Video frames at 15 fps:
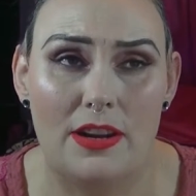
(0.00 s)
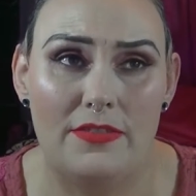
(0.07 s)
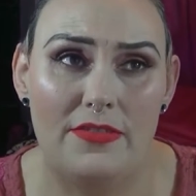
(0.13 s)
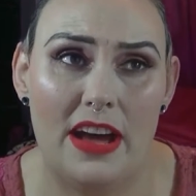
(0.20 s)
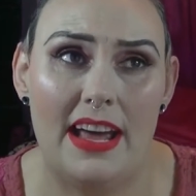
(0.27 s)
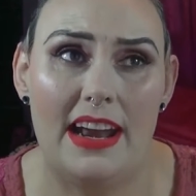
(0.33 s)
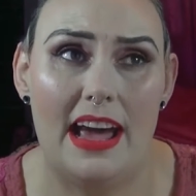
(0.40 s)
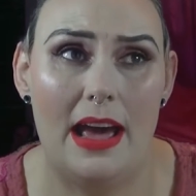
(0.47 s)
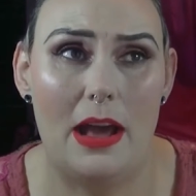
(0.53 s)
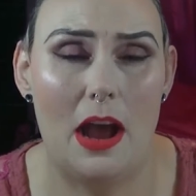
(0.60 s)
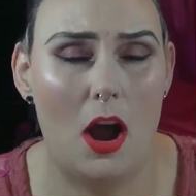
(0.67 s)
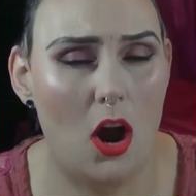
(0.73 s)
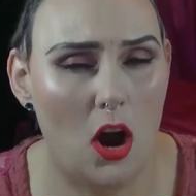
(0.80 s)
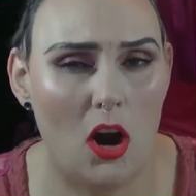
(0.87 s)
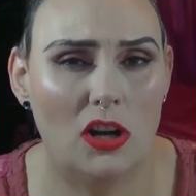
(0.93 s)
In fact, I
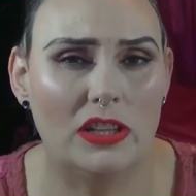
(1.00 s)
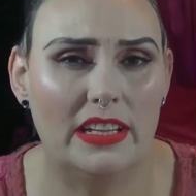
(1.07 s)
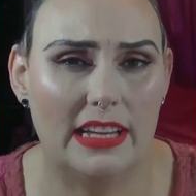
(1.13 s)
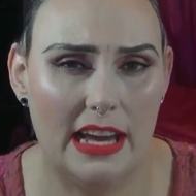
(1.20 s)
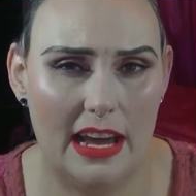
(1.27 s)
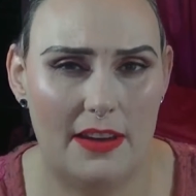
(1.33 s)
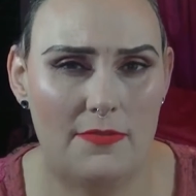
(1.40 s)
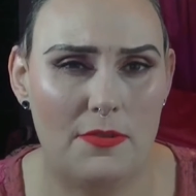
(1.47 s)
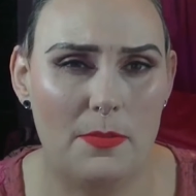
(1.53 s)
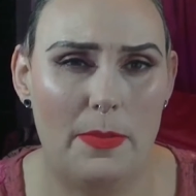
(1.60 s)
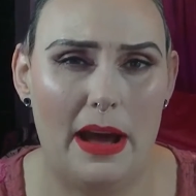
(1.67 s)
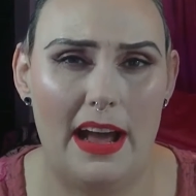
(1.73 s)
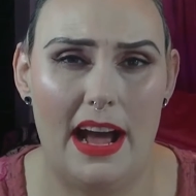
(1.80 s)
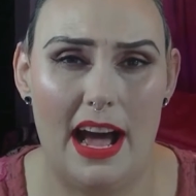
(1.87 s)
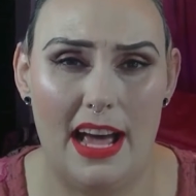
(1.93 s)
hardly ever
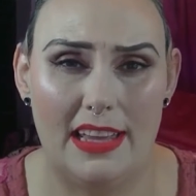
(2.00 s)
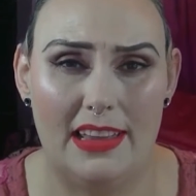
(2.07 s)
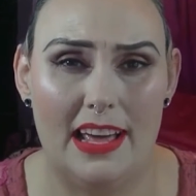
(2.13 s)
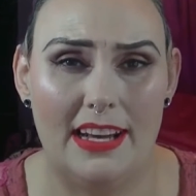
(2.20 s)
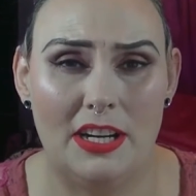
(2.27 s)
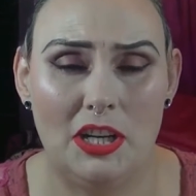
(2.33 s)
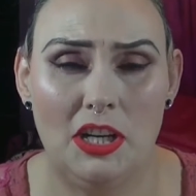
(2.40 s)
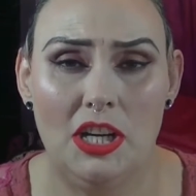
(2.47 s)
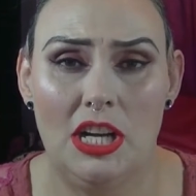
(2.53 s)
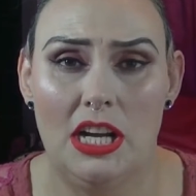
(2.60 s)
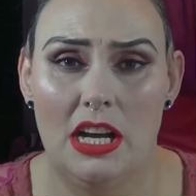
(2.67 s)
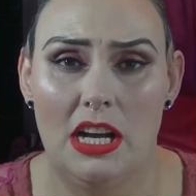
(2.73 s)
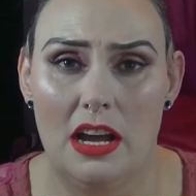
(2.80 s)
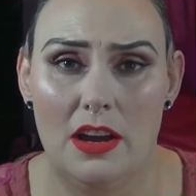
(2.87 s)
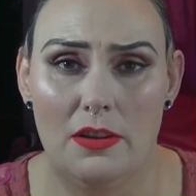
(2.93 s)
buy eyeliner
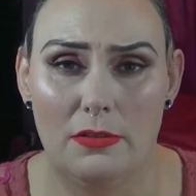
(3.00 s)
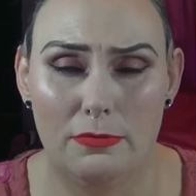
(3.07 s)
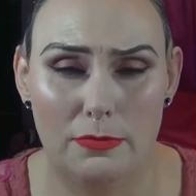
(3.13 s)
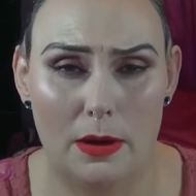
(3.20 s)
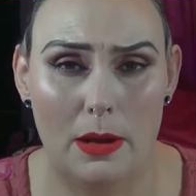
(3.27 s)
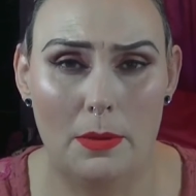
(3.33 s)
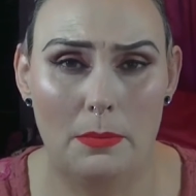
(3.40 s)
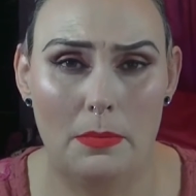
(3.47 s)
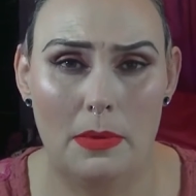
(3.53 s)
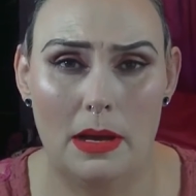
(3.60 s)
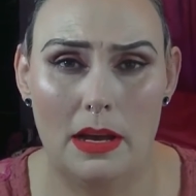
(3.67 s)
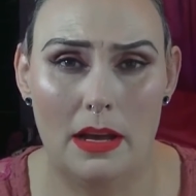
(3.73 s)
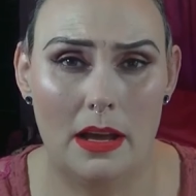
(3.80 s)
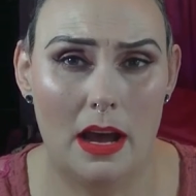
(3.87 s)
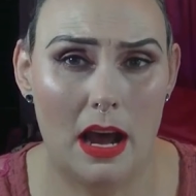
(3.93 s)
from
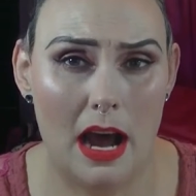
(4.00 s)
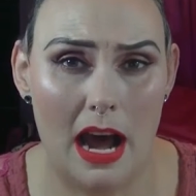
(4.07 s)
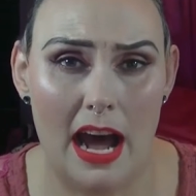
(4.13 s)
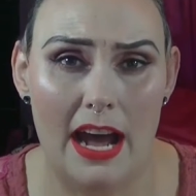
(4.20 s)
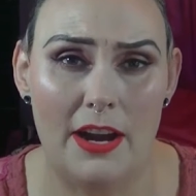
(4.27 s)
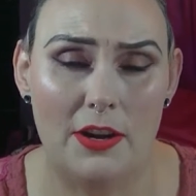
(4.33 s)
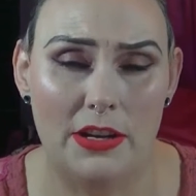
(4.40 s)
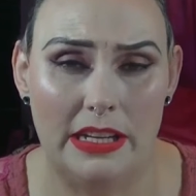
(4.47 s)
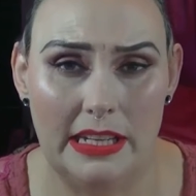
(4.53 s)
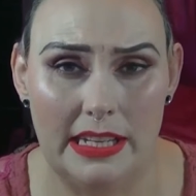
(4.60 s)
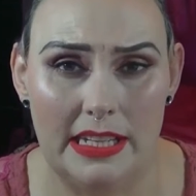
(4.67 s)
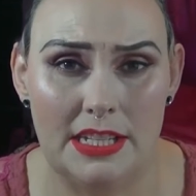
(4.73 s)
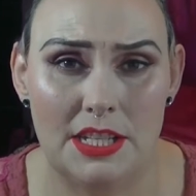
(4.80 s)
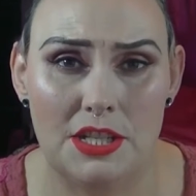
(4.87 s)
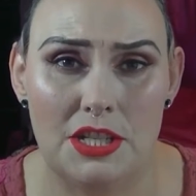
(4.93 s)
a higher
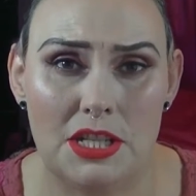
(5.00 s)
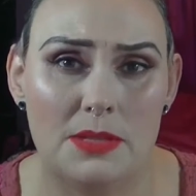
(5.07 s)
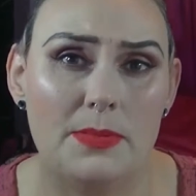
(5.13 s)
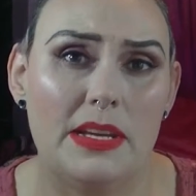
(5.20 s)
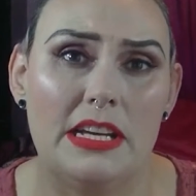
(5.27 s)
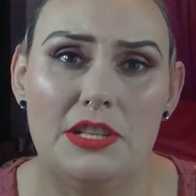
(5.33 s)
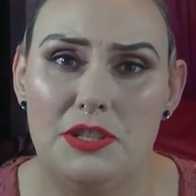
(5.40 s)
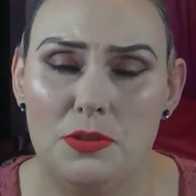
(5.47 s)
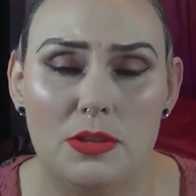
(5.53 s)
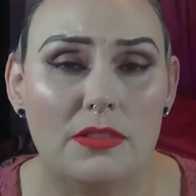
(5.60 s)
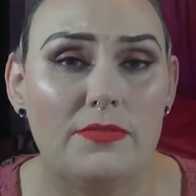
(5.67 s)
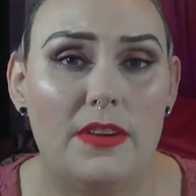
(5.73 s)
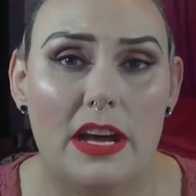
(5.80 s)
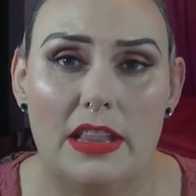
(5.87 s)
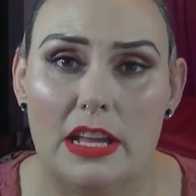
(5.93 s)
end just because you
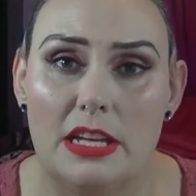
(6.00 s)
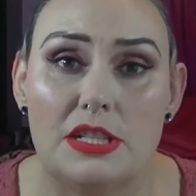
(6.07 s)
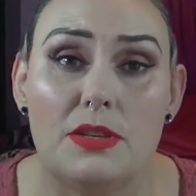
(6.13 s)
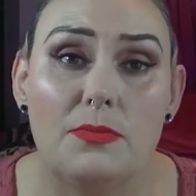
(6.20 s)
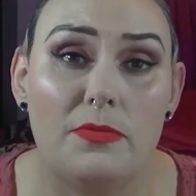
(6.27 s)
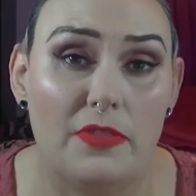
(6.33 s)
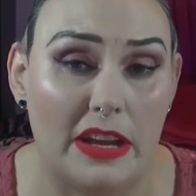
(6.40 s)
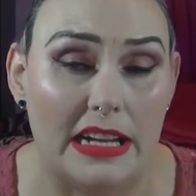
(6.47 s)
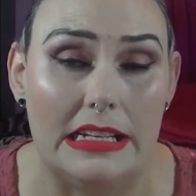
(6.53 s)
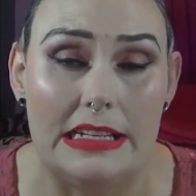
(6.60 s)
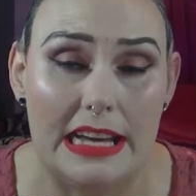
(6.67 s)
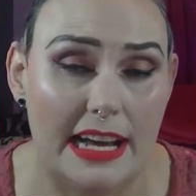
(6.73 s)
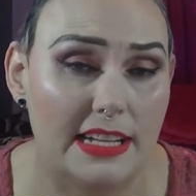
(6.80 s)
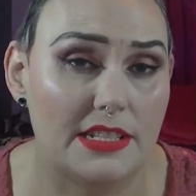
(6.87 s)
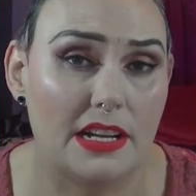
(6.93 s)
can find like some
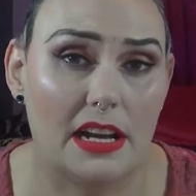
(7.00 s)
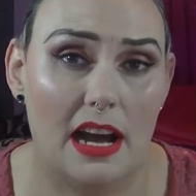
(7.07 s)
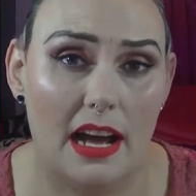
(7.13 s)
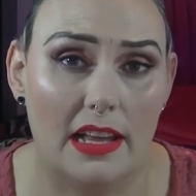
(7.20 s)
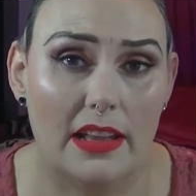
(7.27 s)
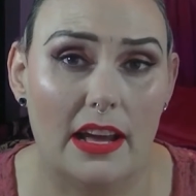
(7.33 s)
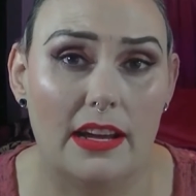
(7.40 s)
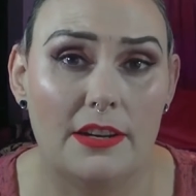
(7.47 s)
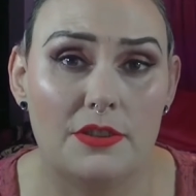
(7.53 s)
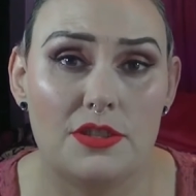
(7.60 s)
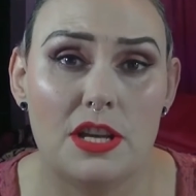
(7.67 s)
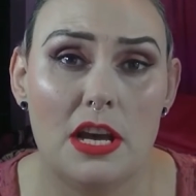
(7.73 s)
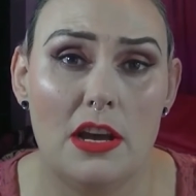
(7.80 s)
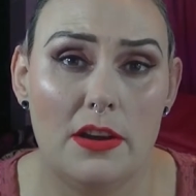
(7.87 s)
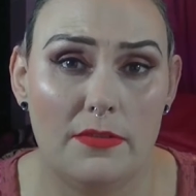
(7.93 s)
fantastic
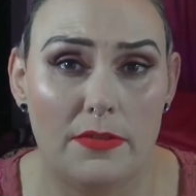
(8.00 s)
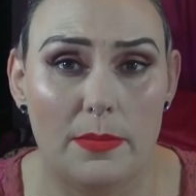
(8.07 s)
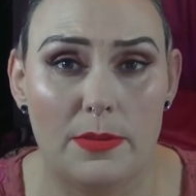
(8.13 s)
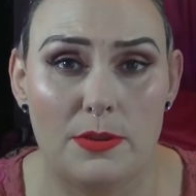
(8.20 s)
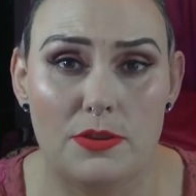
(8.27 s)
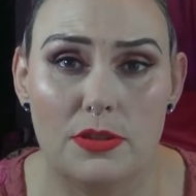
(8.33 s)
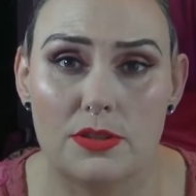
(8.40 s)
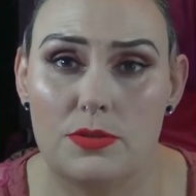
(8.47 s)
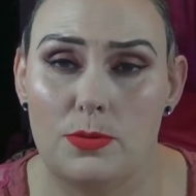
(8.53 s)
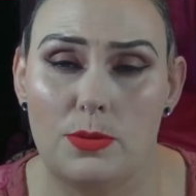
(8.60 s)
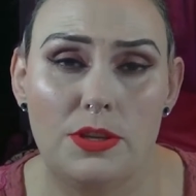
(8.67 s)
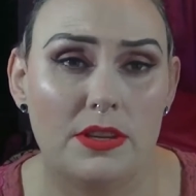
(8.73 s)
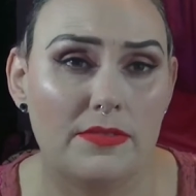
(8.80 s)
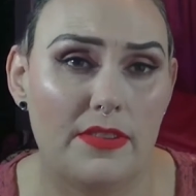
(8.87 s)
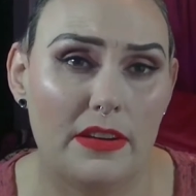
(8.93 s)
eyeliners from the drugstore.
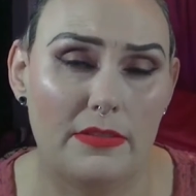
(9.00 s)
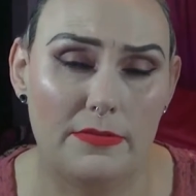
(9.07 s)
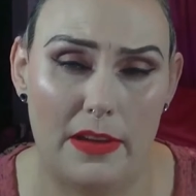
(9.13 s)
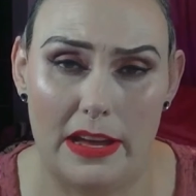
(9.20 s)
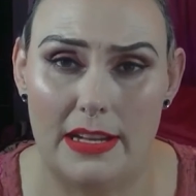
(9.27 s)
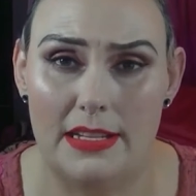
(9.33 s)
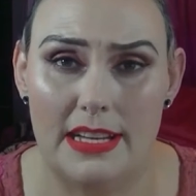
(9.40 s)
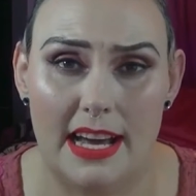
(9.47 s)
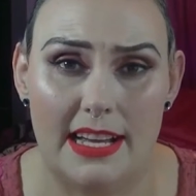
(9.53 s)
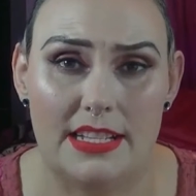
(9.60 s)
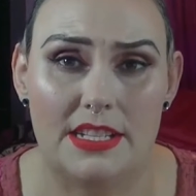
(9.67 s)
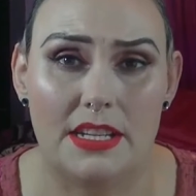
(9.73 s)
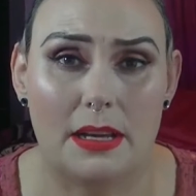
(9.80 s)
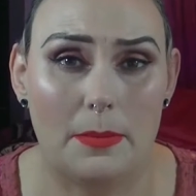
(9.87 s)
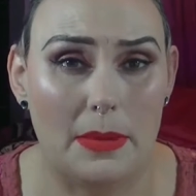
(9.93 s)
You can find
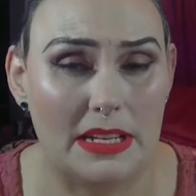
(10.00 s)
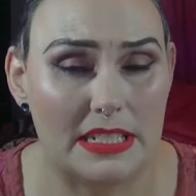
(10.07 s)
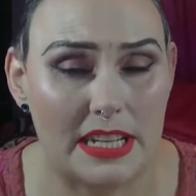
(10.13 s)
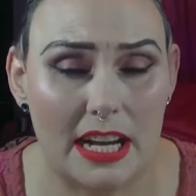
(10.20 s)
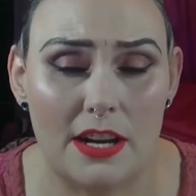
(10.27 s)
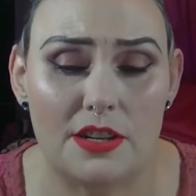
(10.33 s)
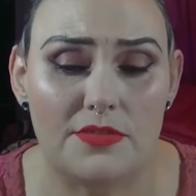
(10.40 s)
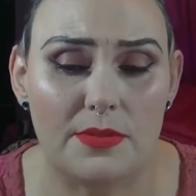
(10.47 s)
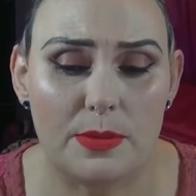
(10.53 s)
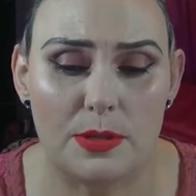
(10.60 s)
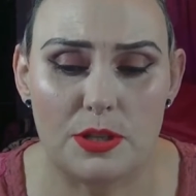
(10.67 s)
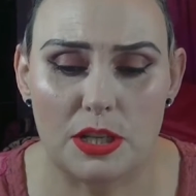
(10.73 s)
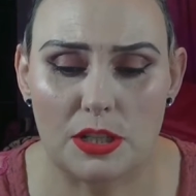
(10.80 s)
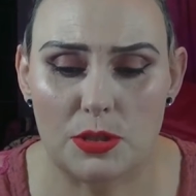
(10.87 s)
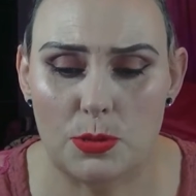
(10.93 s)
fantastic mascaras from the
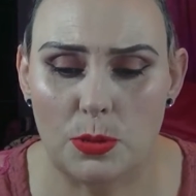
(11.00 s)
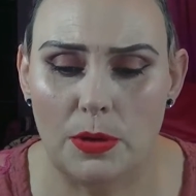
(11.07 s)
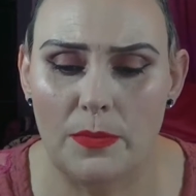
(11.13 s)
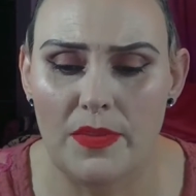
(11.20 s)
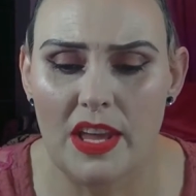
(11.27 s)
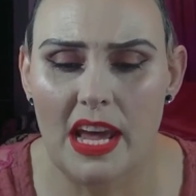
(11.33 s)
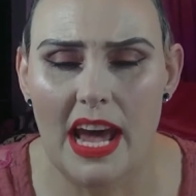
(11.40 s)
drugstore.